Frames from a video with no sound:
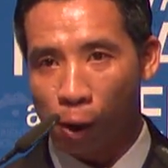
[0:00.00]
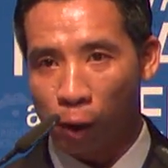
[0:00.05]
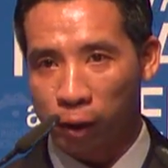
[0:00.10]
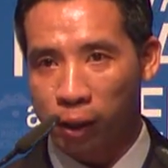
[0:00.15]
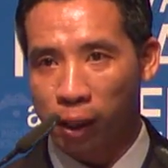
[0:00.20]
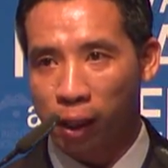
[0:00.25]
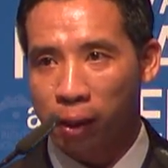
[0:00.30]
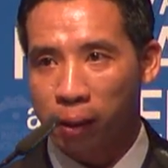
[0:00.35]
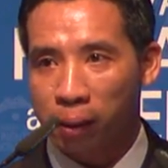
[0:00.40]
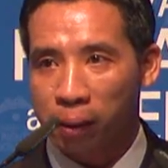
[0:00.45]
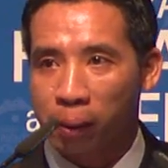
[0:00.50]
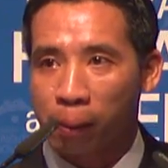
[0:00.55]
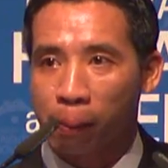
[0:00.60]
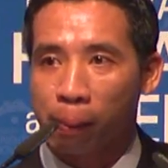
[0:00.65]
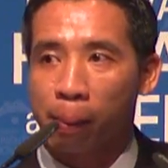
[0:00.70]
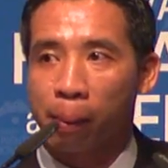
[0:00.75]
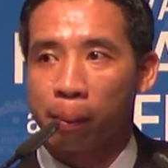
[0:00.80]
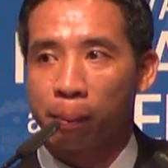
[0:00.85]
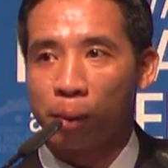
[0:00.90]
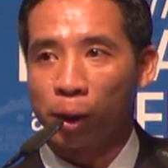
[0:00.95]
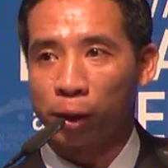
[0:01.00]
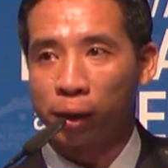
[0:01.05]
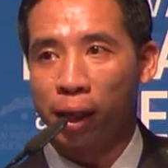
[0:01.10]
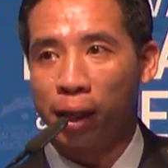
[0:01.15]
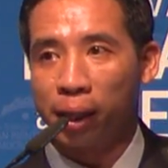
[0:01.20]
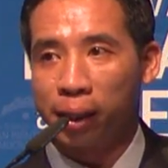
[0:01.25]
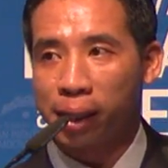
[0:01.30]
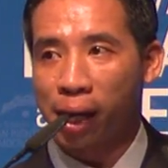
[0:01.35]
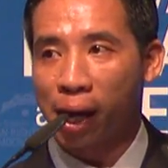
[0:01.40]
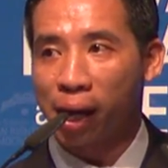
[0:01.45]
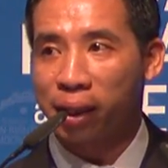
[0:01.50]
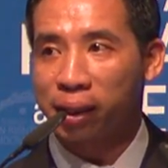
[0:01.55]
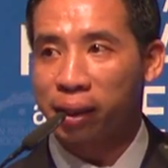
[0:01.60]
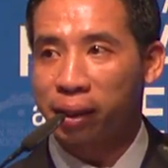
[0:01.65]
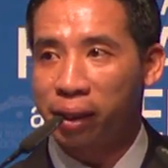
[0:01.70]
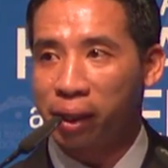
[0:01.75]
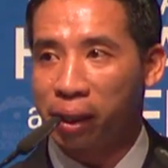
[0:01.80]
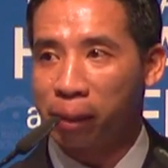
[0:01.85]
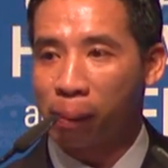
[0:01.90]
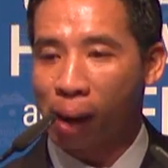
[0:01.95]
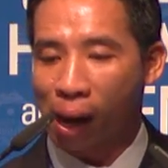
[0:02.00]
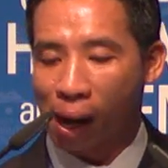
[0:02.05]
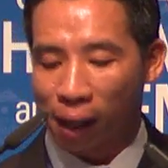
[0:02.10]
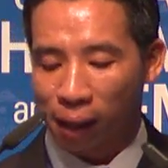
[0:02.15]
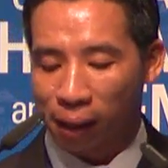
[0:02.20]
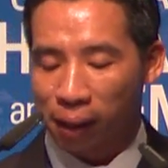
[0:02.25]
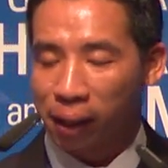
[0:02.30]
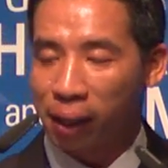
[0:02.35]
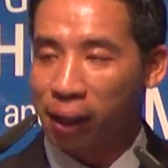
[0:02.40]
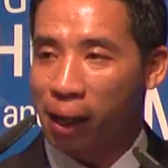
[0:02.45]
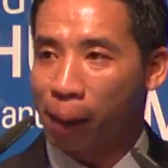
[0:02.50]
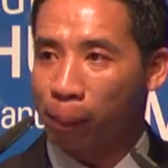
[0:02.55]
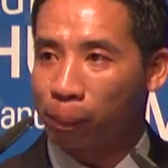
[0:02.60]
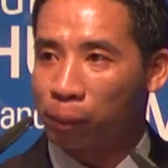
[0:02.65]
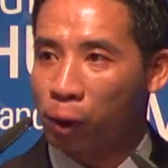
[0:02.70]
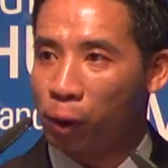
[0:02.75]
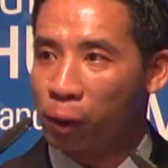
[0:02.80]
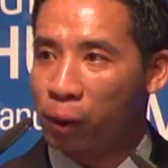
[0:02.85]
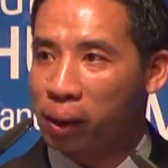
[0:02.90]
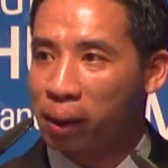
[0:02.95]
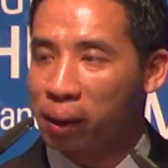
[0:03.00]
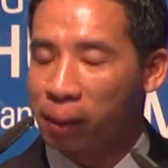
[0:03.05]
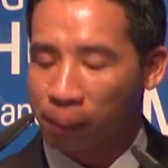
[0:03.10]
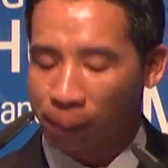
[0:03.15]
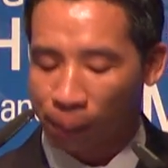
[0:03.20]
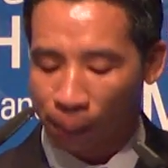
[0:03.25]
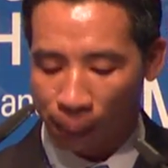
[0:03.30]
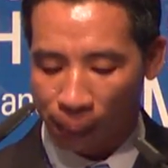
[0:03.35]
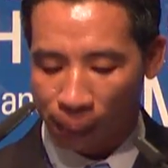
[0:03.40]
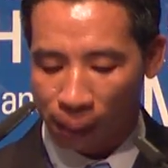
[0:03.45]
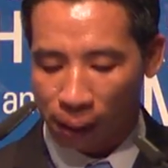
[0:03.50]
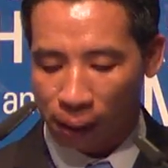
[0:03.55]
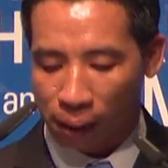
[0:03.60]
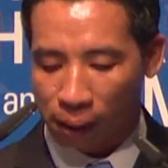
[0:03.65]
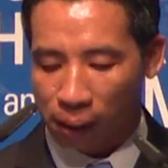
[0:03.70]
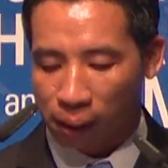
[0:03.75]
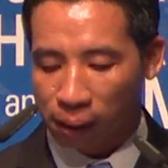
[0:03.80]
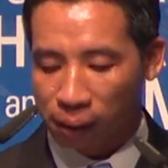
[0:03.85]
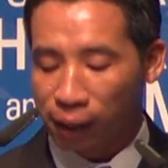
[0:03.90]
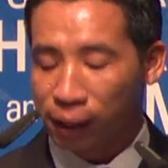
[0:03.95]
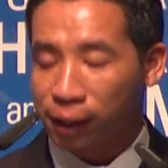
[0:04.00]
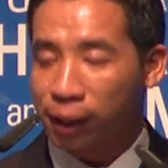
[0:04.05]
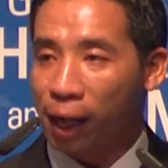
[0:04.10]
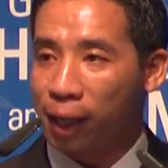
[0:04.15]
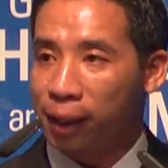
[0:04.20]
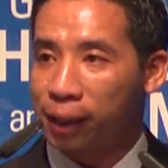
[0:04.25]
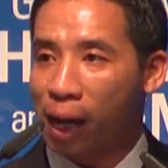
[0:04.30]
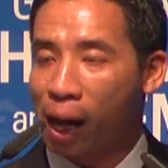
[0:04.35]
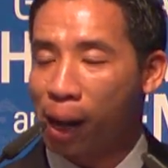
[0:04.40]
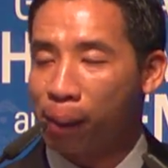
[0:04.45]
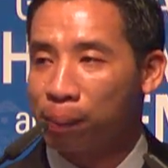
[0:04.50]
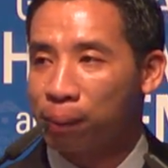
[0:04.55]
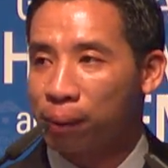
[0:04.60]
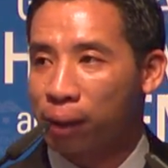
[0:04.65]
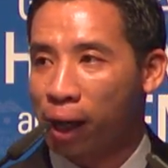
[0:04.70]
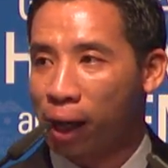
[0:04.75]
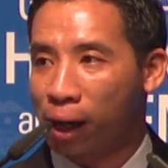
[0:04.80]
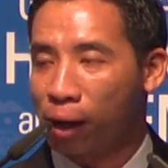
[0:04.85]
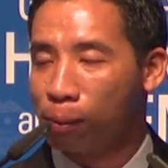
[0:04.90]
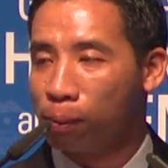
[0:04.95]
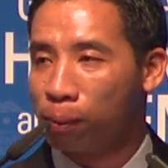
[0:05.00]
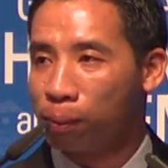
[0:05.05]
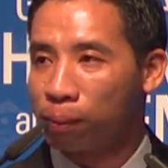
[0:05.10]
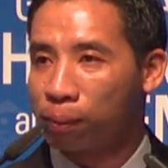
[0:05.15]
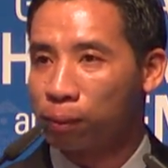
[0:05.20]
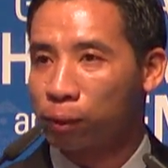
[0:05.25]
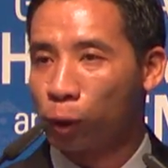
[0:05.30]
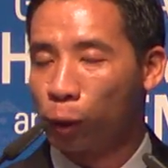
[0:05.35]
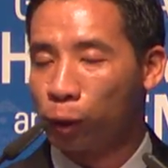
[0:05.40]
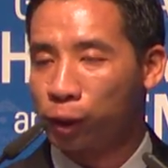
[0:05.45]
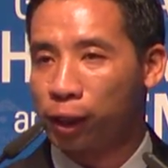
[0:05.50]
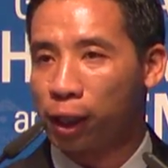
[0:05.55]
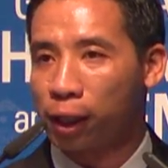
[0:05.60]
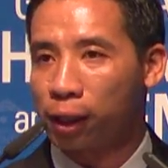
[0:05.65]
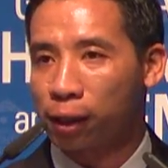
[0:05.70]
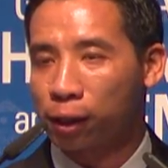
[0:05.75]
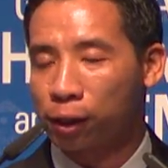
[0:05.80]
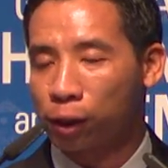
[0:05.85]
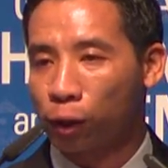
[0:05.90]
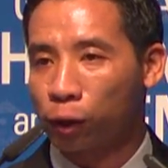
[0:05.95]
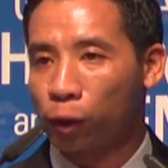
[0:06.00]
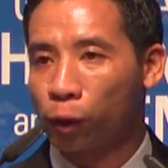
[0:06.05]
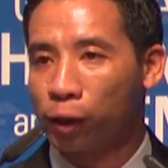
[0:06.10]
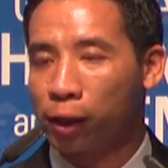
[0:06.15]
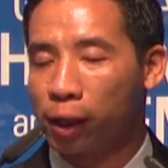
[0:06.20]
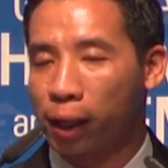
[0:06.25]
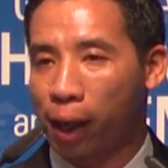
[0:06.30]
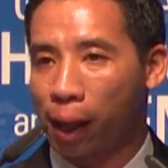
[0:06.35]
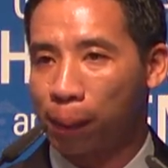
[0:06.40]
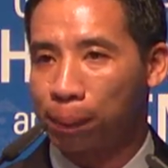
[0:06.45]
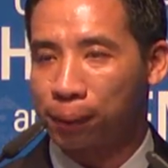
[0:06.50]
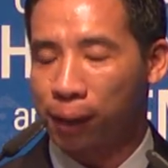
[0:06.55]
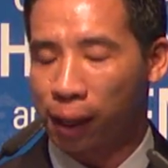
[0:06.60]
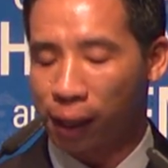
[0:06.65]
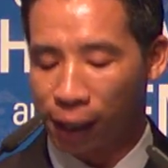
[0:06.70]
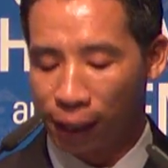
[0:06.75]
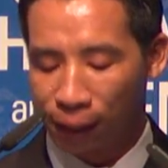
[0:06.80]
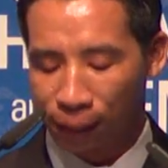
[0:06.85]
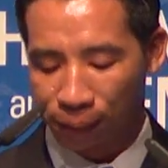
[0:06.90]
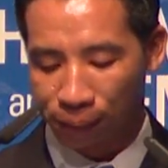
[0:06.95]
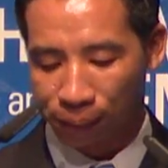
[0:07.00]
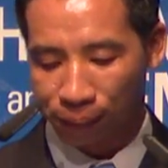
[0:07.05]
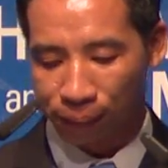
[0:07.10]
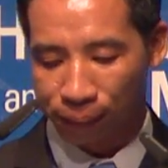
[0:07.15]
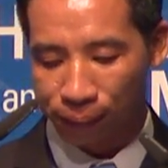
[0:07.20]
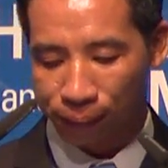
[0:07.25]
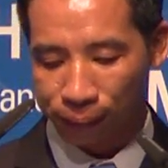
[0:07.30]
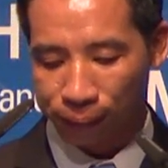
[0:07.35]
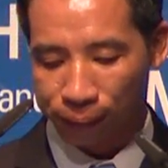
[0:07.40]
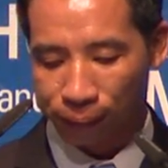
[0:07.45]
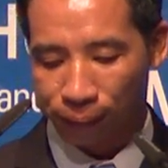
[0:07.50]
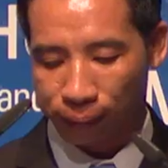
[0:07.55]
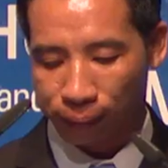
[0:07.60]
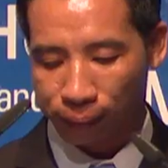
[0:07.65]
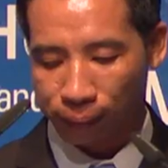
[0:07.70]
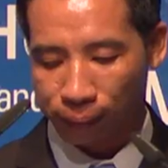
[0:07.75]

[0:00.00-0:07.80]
Putting time and money in the hope of seeing me. However, they never saw me.